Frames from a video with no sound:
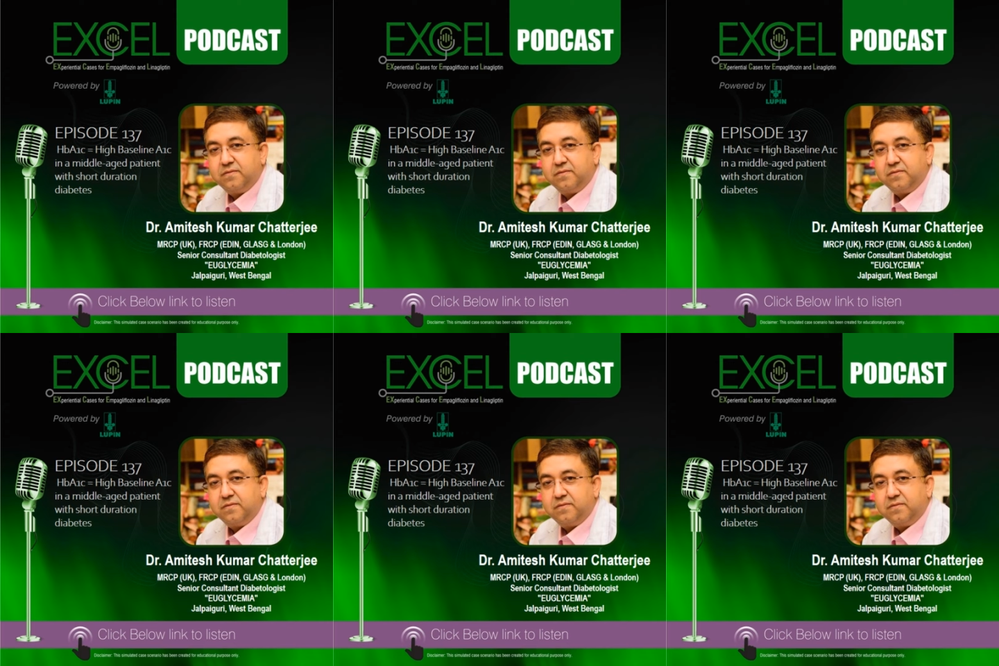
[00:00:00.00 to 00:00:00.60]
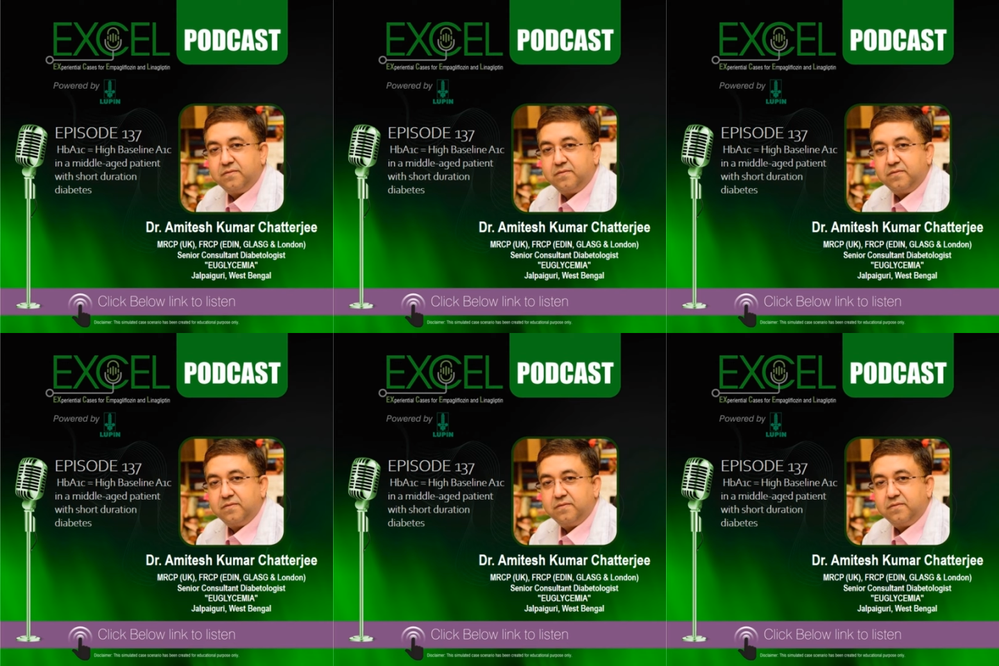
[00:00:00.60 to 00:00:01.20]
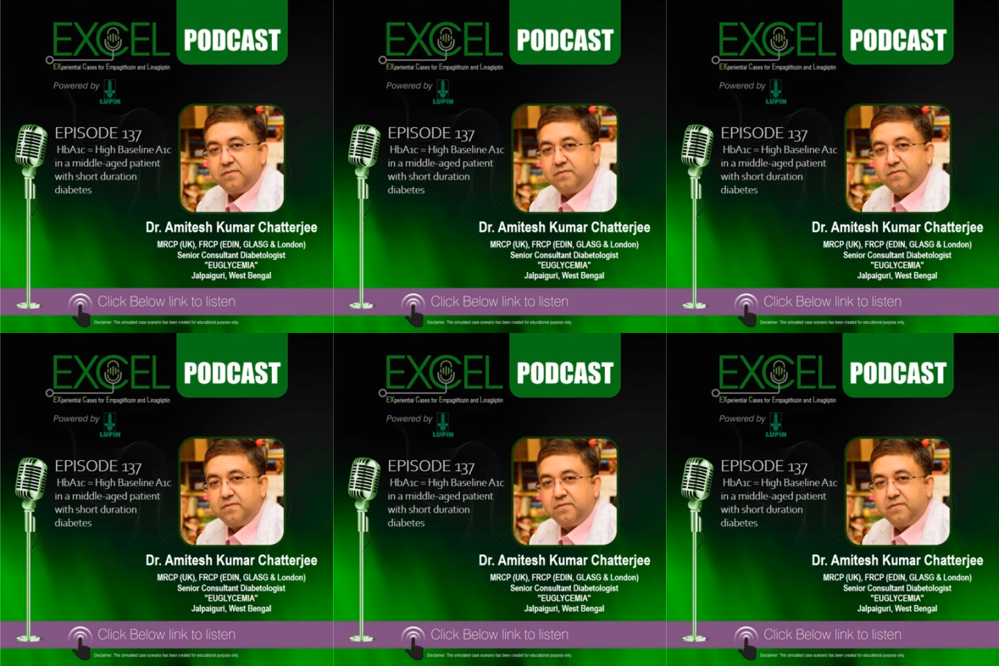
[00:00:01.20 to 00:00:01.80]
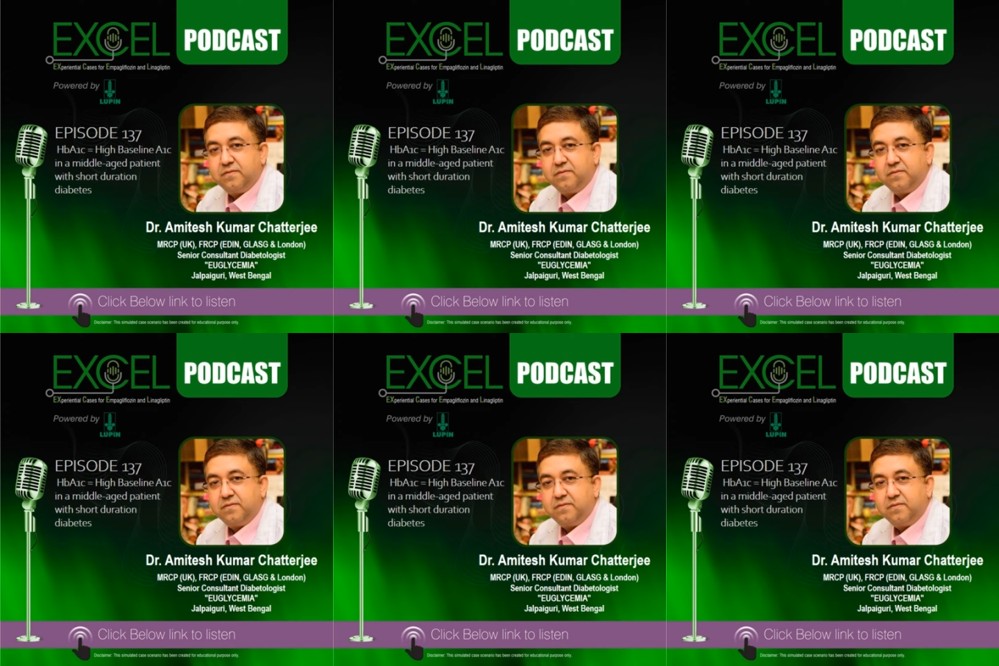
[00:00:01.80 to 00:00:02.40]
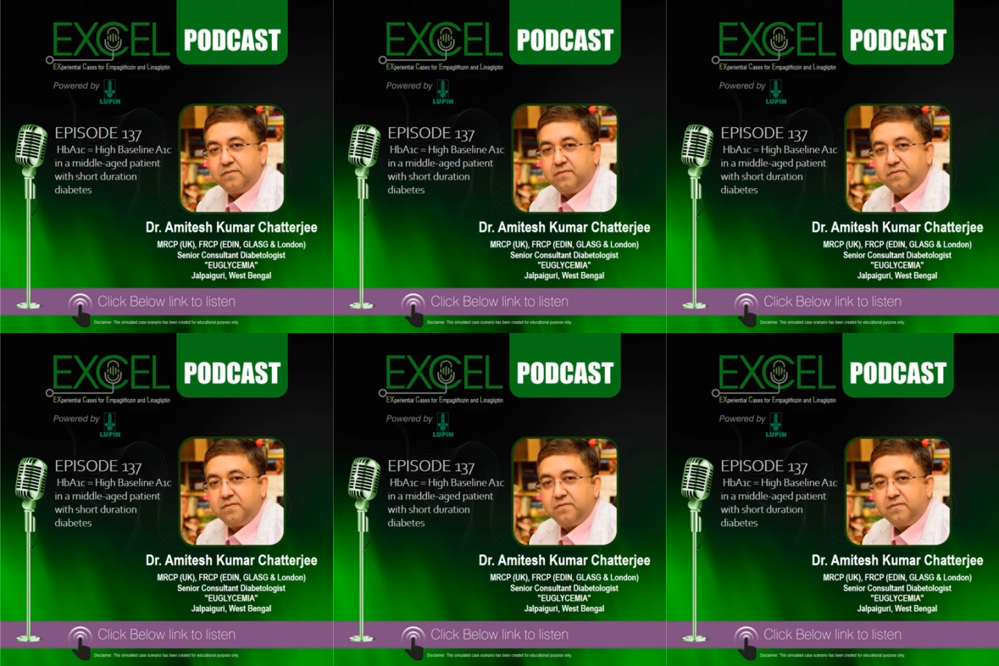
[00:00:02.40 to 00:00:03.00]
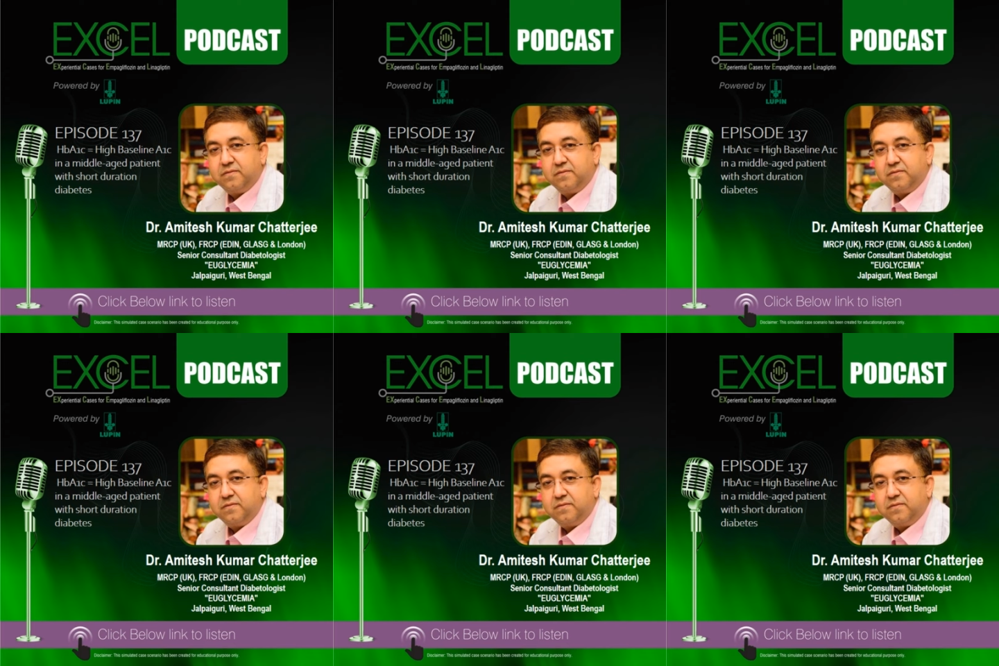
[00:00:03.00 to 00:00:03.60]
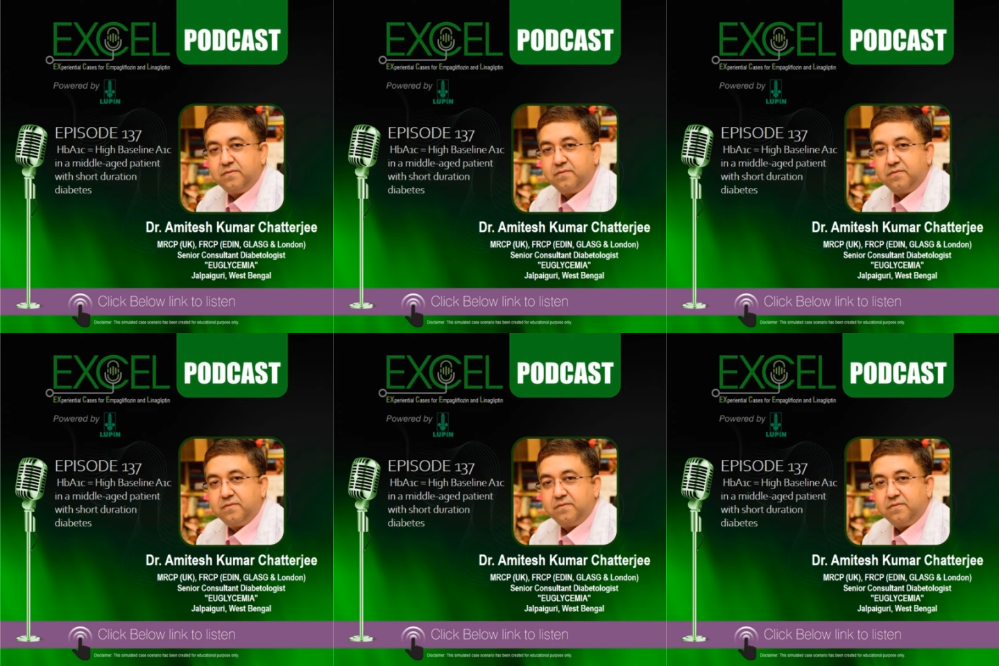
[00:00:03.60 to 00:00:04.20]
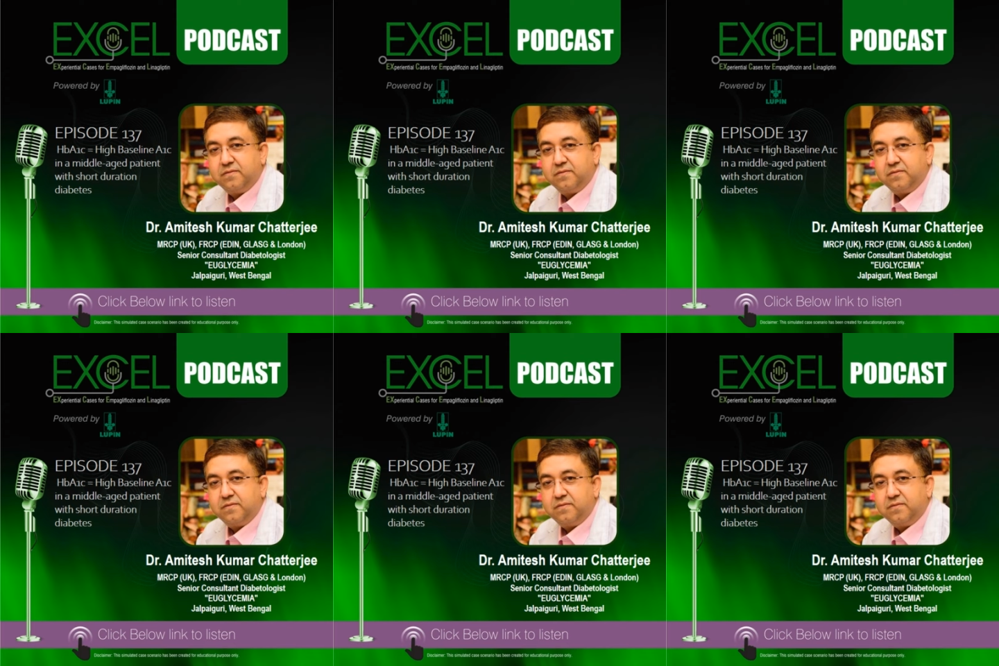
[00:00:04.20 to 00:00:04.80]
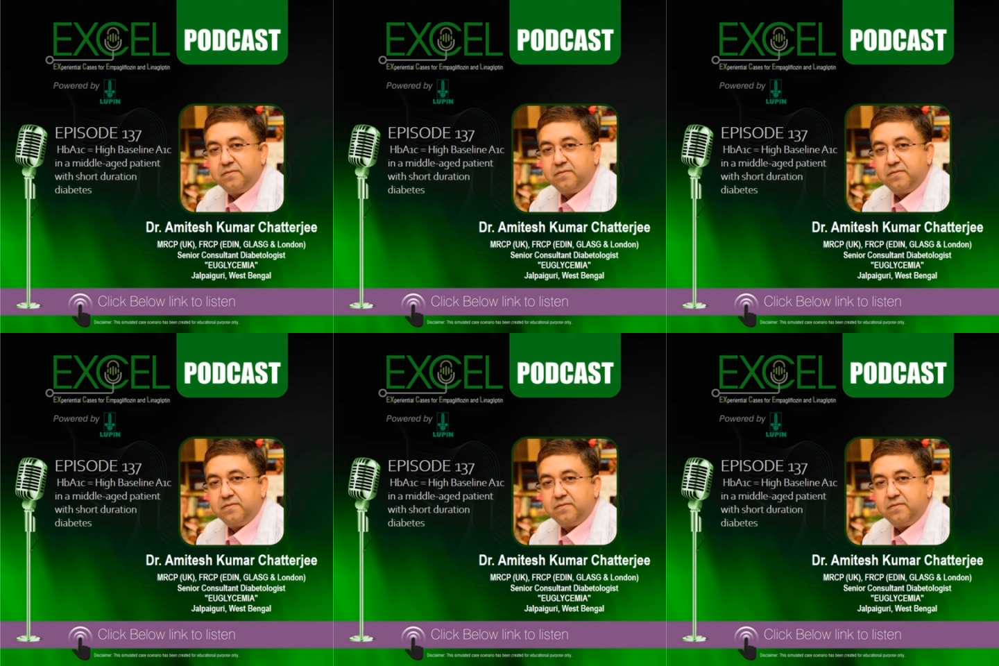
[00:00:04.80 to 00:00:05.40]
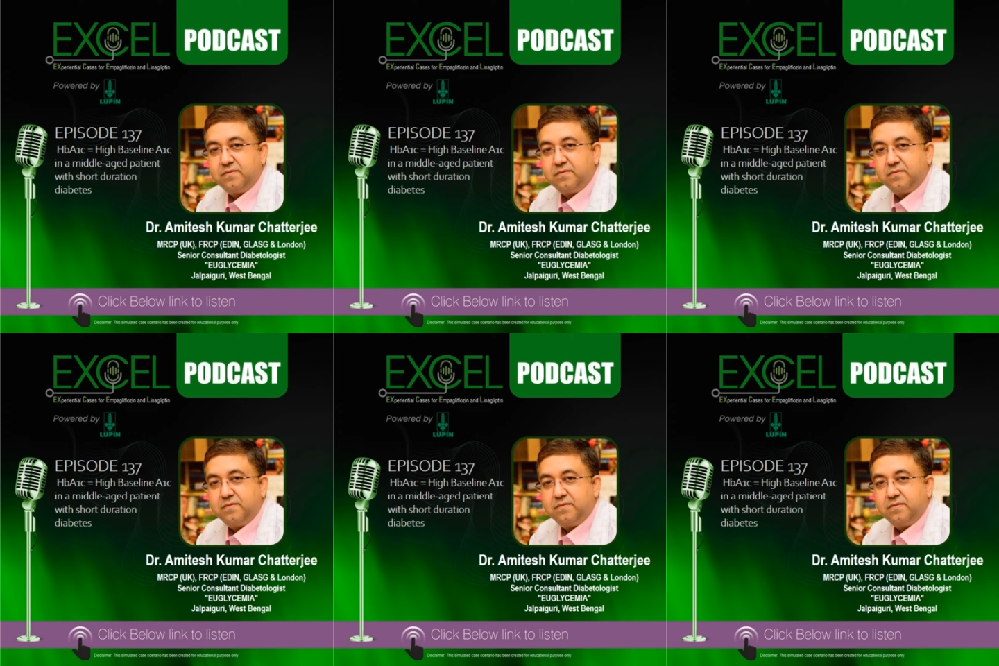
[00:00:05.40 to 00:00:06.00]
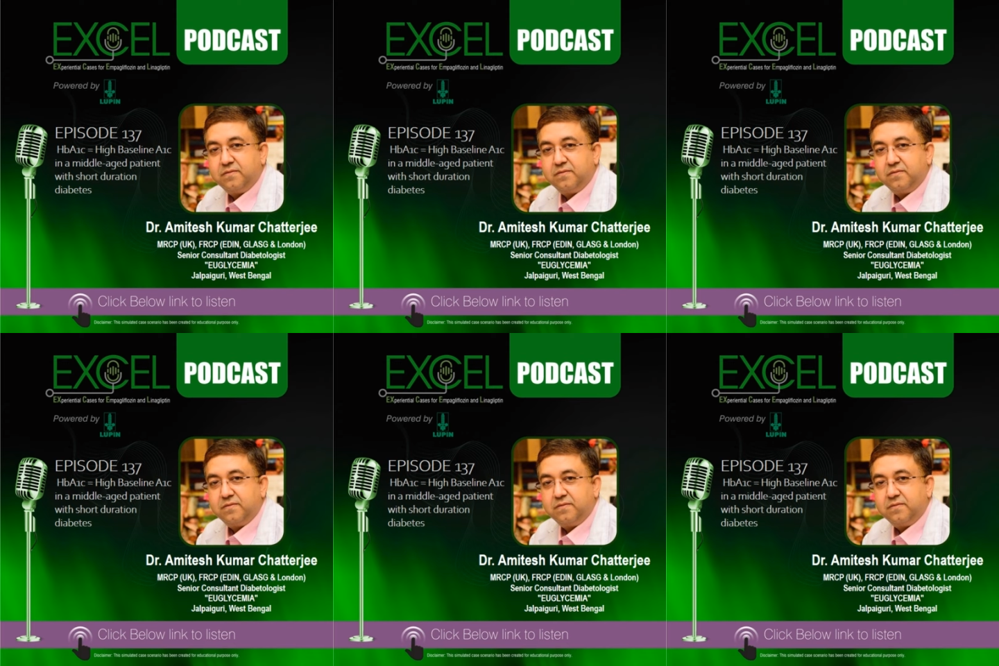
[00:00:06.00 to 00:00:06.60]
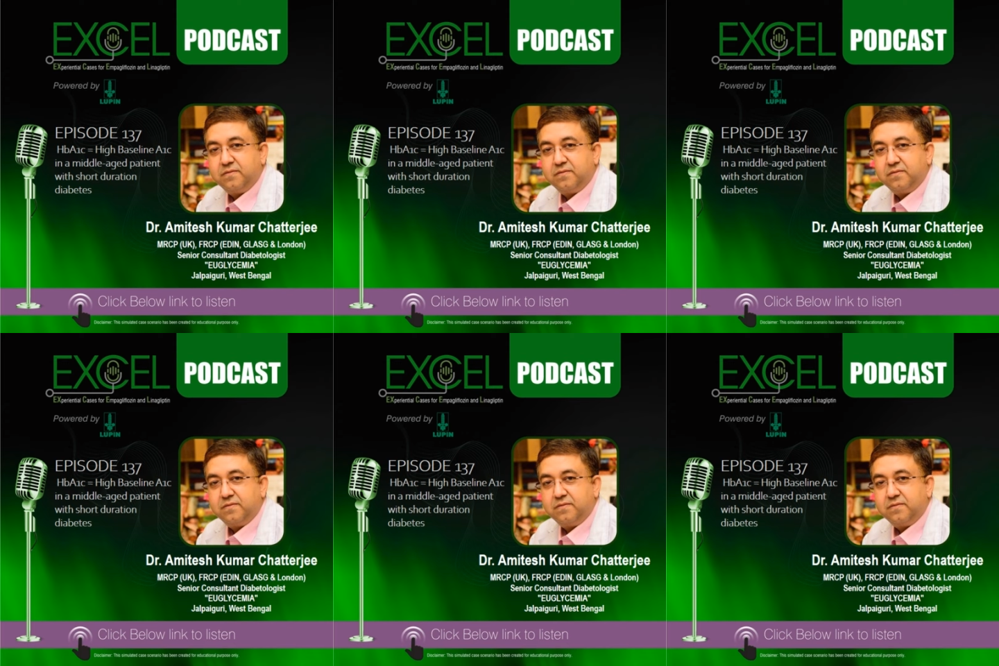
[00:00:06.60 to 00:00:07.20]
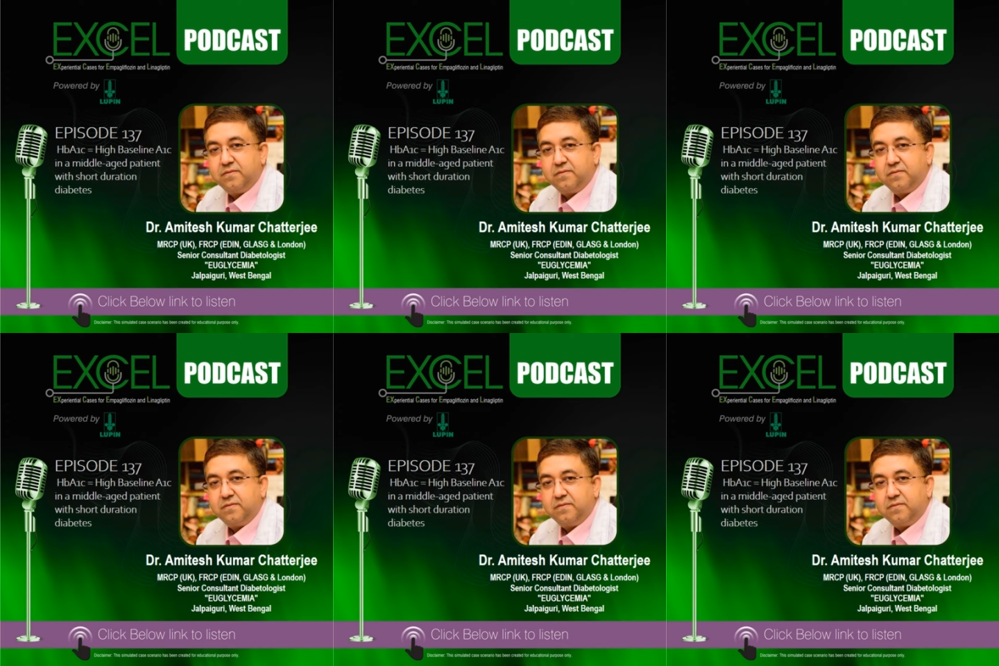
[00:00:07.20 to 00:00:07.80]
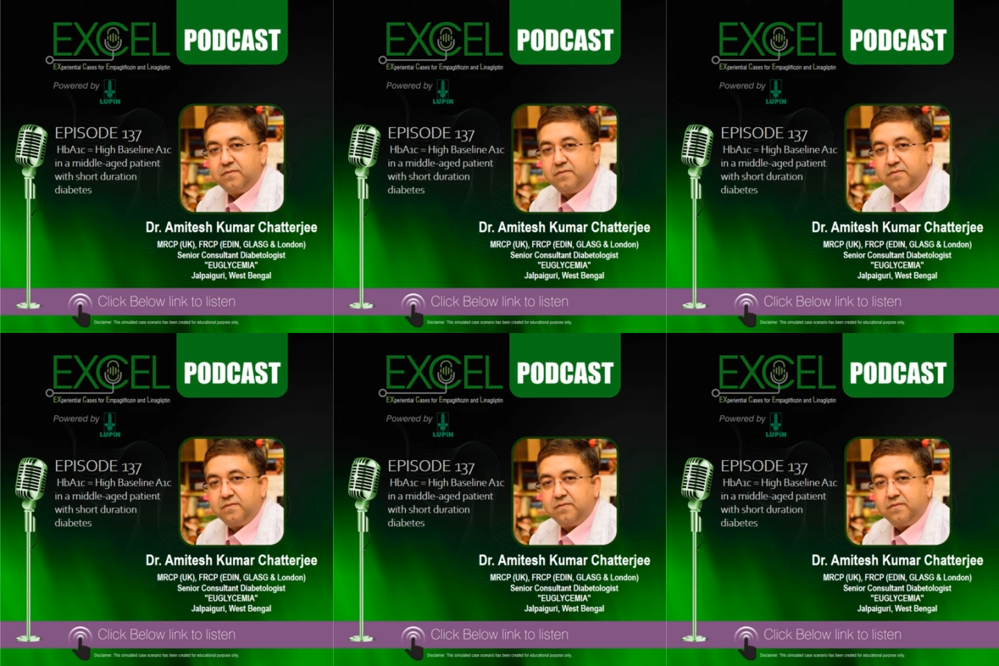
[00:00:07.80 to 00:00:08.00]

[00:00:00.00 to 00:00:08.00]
The face doesn't move, so there is nothing to read.